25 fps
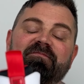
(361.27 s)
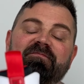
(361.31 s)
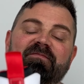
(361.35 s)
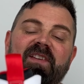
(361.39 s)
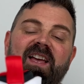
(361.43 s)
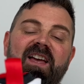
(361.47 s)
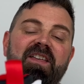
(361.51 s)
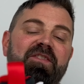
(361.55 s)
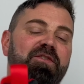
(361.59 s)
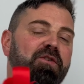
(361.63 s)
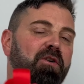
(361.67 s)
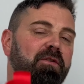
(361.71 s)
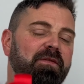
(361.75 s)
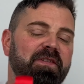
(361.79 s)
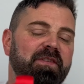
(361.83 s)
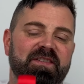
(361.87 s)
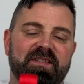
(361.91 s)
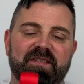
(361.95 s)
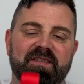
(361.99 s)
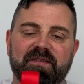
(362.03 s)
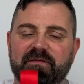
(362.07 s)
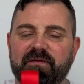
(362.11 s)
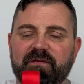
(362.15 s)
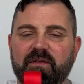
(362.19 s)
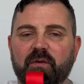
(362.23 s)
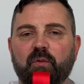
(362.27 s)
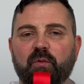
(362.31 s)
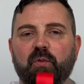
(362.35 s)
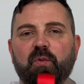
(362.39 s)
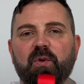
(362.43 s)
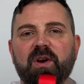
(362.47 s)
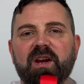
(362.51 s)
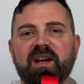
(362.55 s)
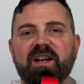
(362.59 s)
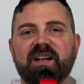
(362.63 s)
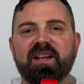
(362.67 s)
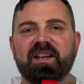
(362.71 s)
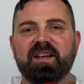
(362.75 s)
innovative,
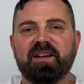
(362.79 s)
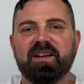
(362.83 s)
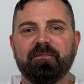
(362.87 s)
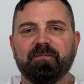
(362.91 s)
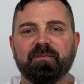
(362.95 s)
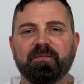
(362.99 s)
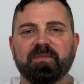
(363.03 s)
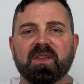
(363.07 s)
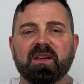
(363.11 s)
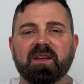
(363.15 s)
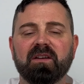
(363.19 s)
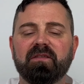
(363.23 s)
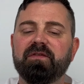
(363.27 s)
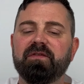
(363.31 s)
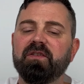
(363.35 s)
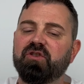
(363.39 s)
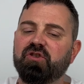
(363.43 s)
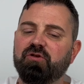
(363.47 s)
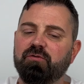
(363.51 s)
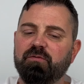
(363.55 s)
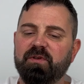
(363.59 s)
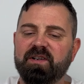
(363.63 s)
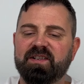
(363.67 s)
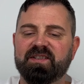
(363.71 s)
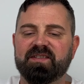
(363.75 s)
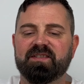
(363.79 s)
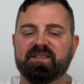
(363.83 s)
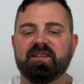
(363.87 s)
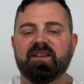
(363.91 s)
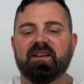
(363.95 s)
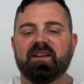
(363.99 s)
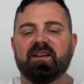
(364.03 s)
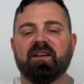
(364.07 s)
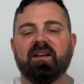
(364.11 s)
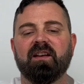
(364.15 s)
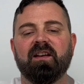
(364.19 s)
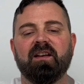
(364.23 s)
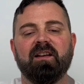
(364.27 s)
really futuristic.